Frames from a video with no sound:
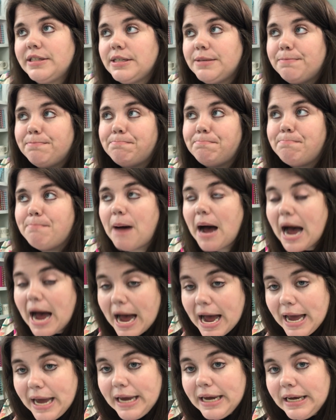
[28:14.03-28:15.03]

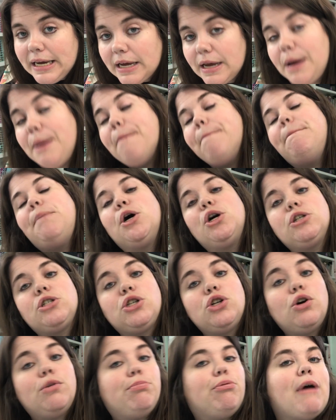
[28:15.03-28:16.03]
my
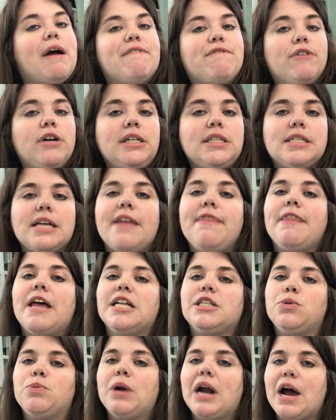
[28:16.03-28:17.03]
personal preference, and
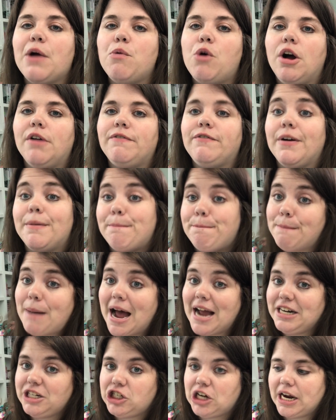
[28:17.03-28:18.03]
that's what I want from
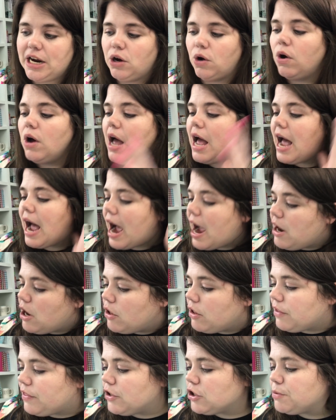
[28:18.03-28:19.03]
my channel. I know
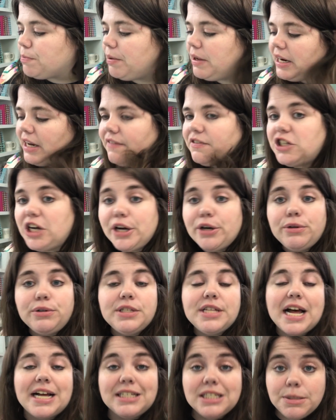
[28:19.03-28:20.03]
that there's plenty of
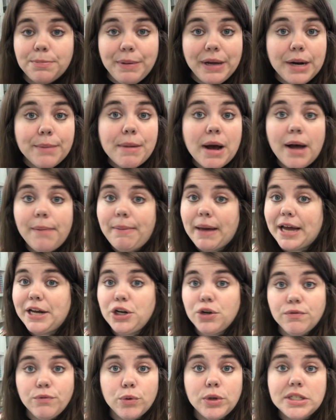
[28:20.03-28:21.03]
channels that speed them up and
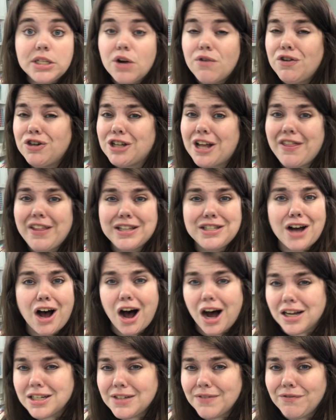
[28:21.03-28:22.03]
do voiceovers, and that's
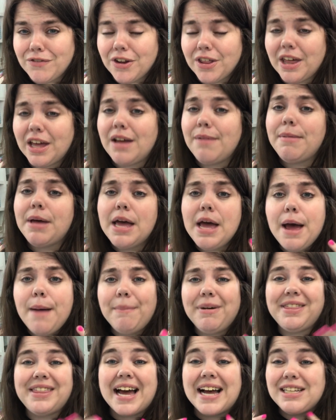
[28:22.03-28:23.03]
awesome for them,
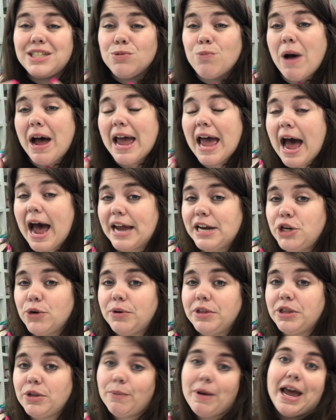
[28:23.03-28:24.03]
but that's why I do
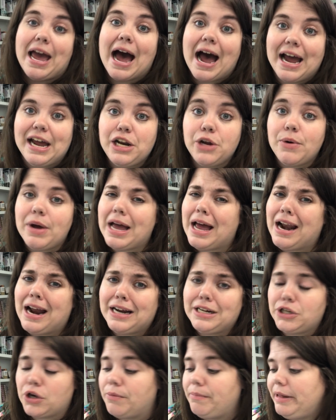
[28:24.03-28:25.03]
it the way I do it, and I
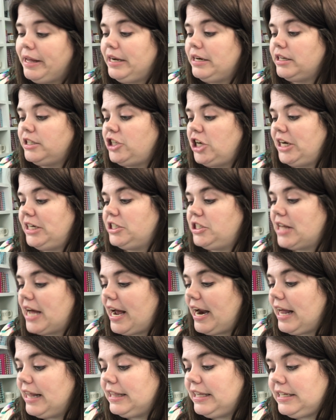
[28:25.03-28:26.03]
don't plan to change
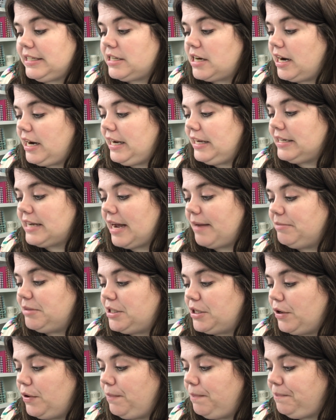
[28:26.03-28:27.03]
that, at least not anytime
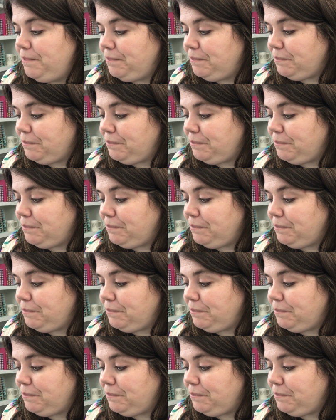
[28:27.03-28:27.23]
soon.